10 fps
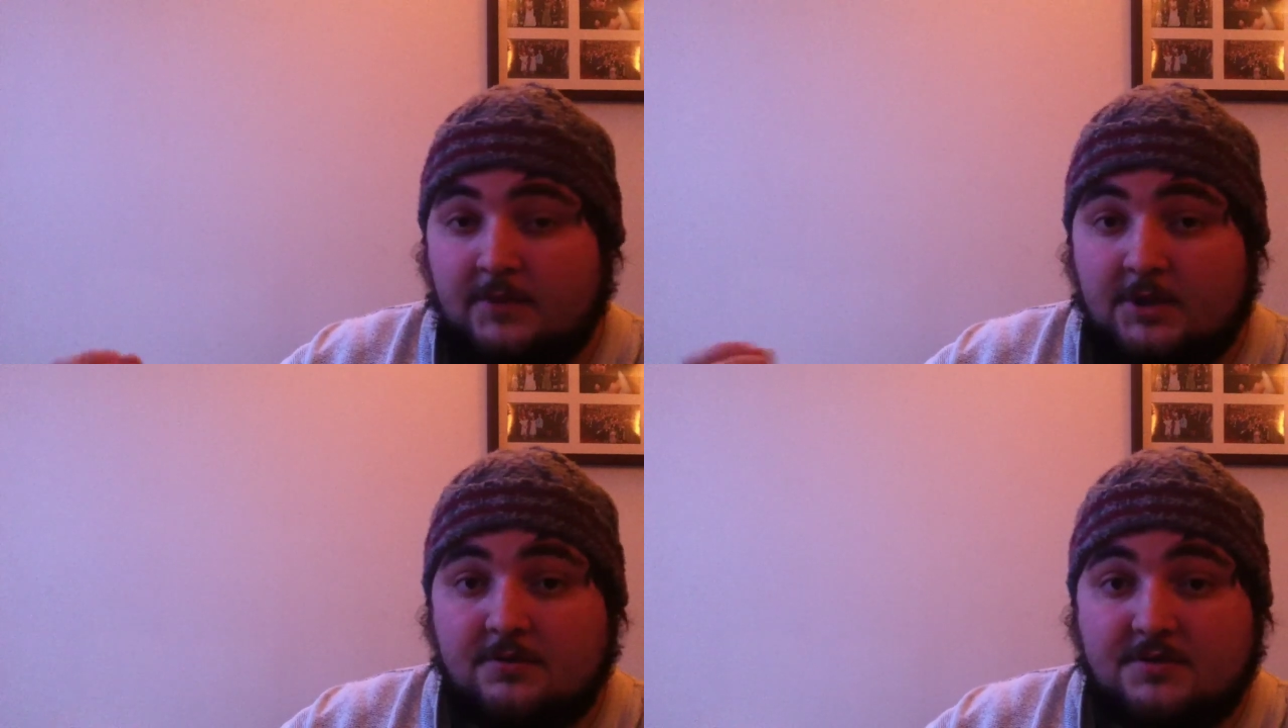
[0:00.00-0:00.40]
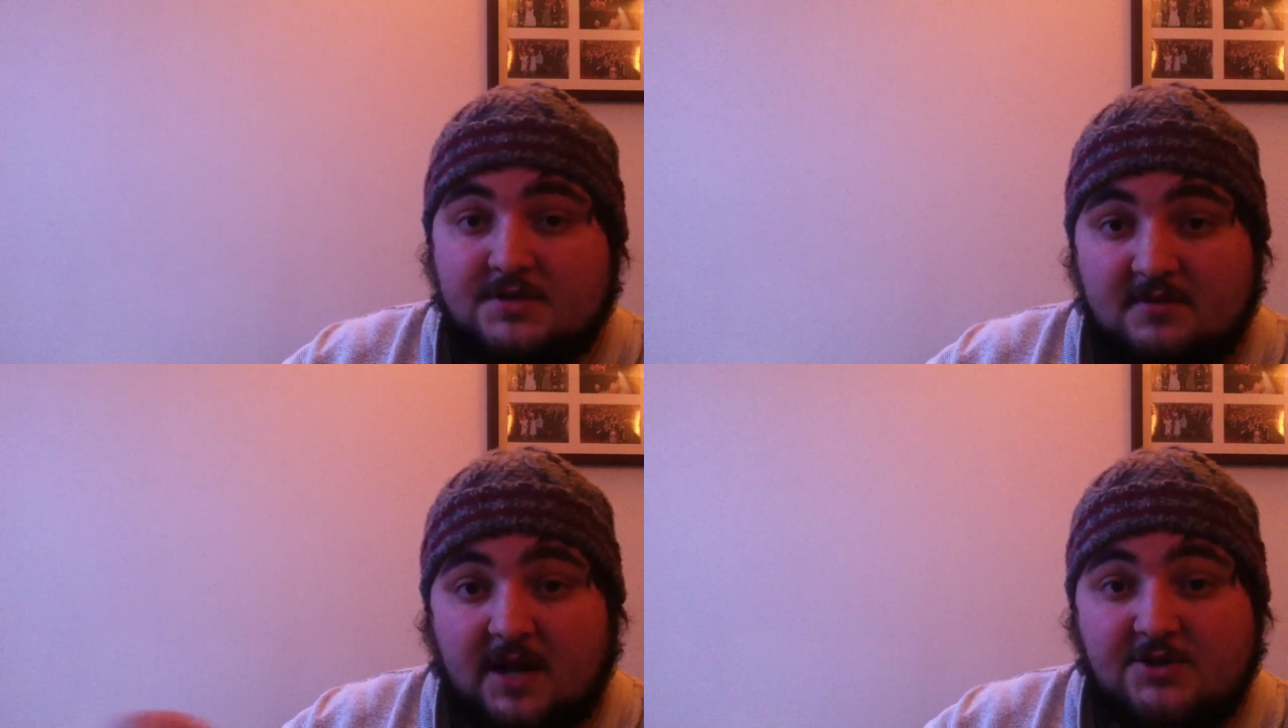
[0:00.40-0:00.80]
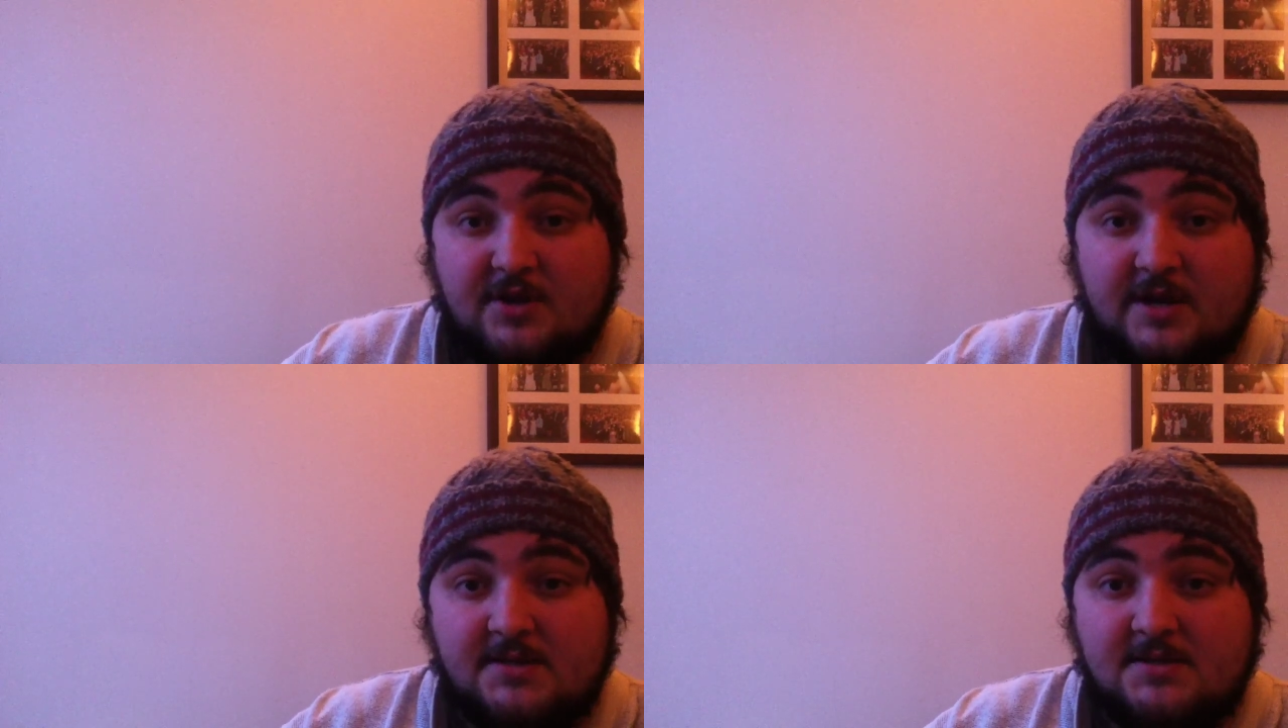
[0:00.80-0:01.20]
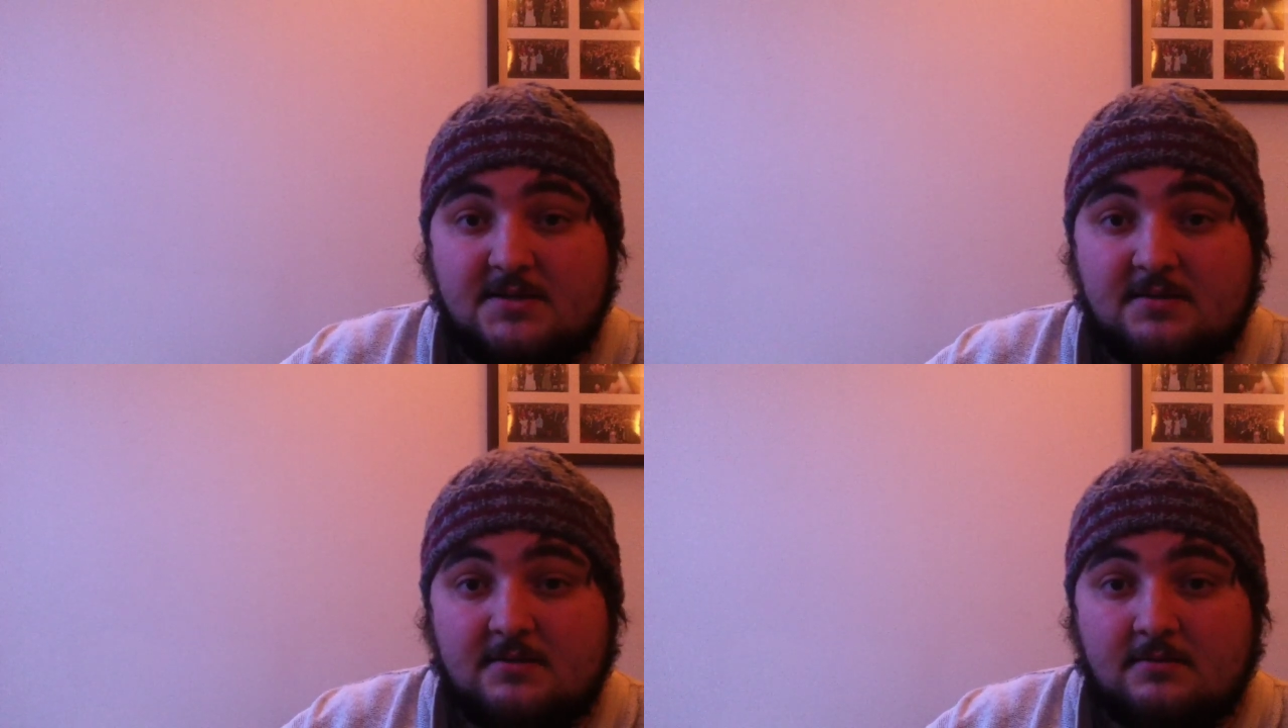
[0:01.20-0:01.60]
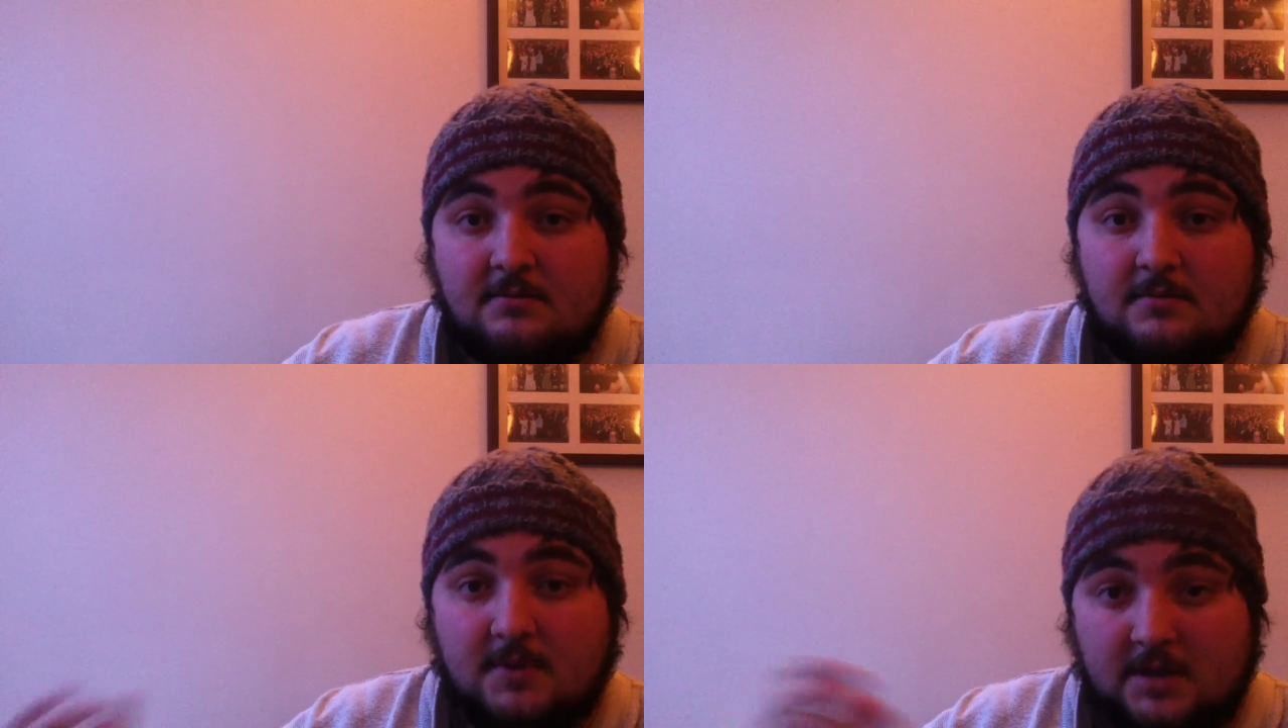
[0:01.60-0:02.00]
use nitrates
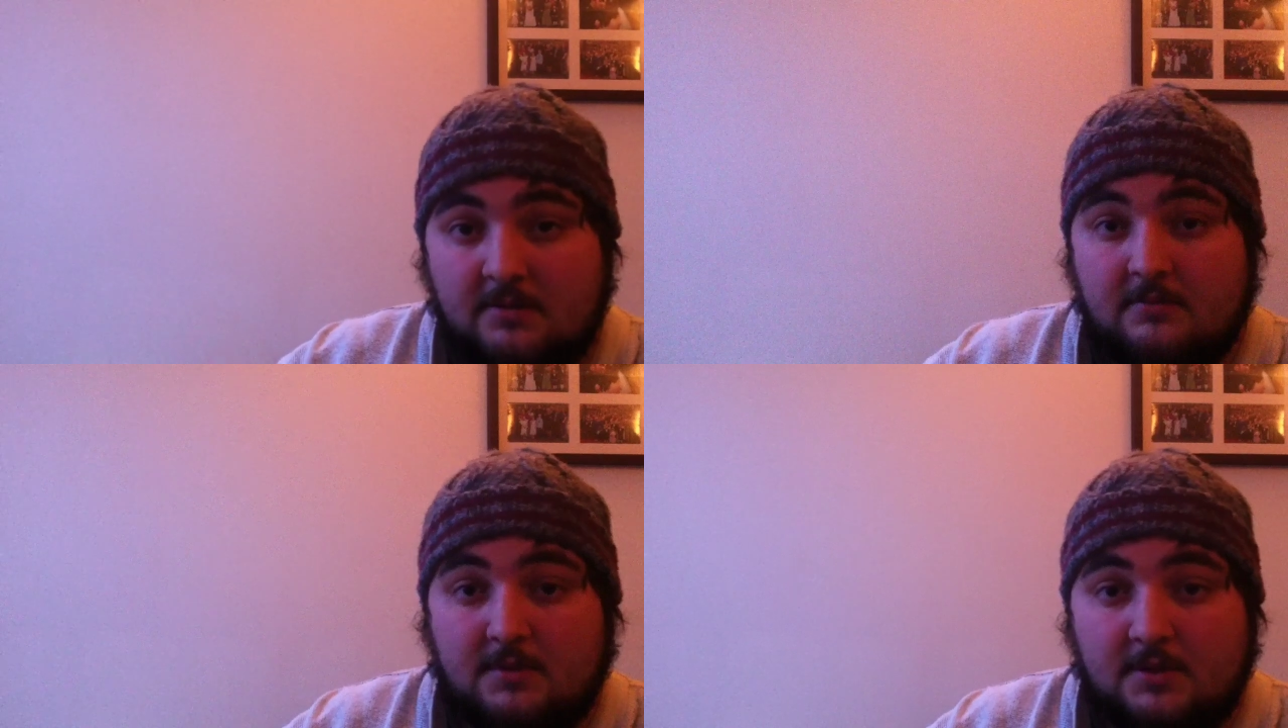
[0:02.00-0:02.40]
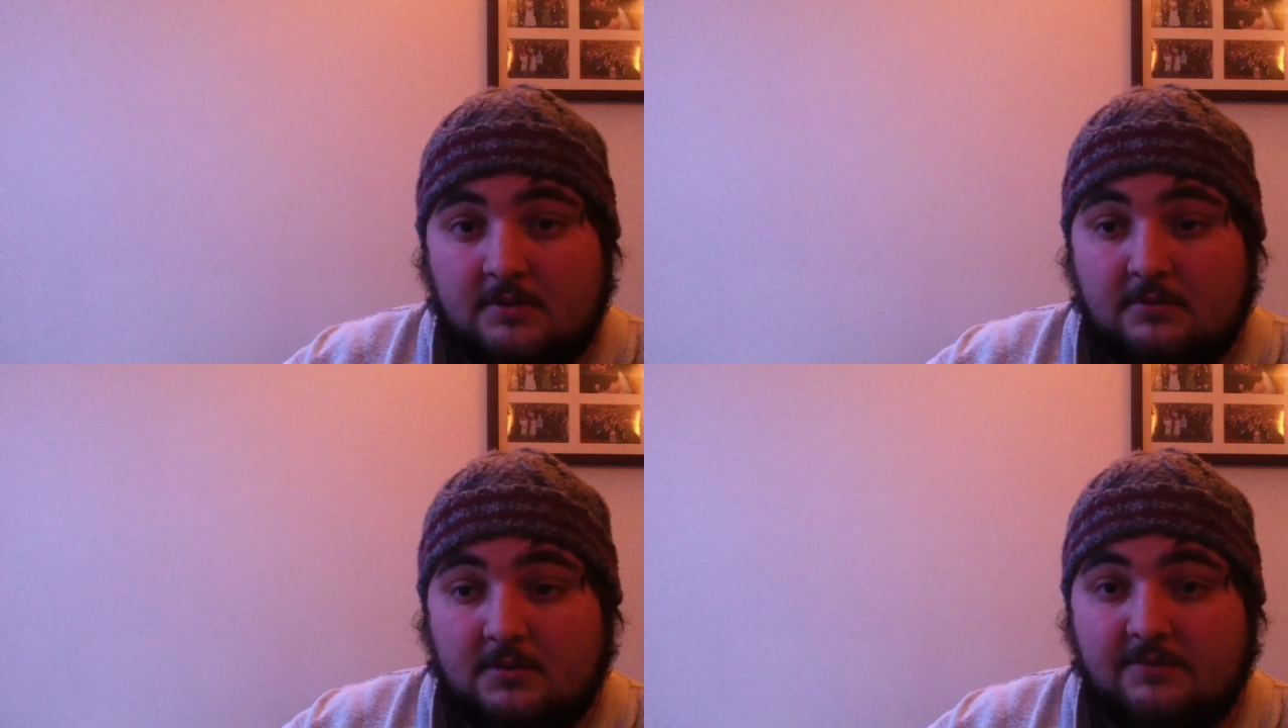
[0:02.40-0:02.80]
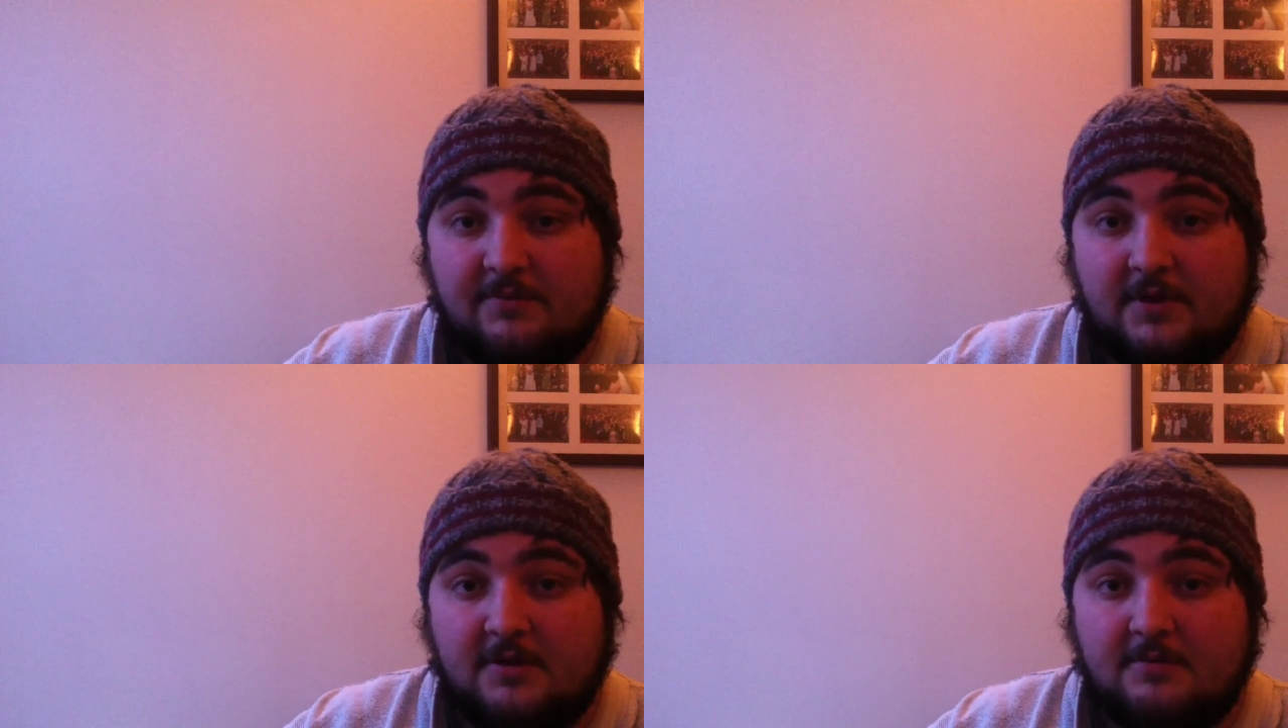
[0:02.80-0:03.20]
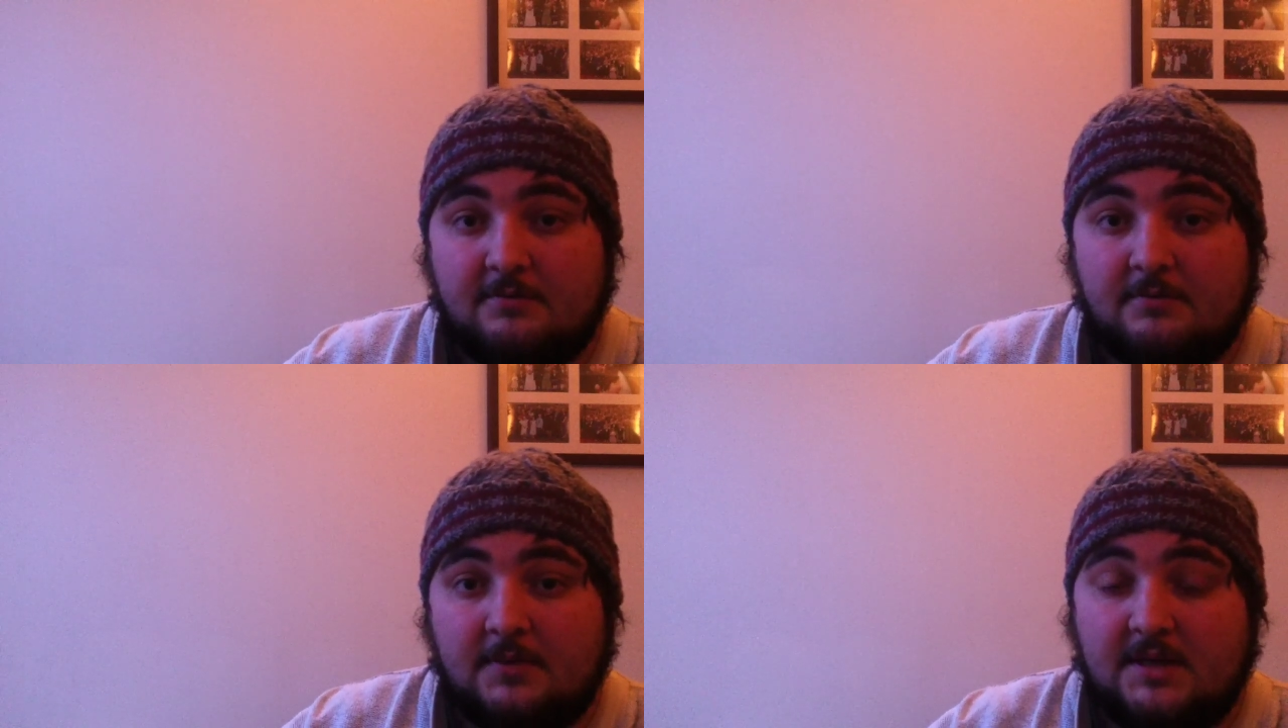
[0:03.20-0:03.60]
and convert them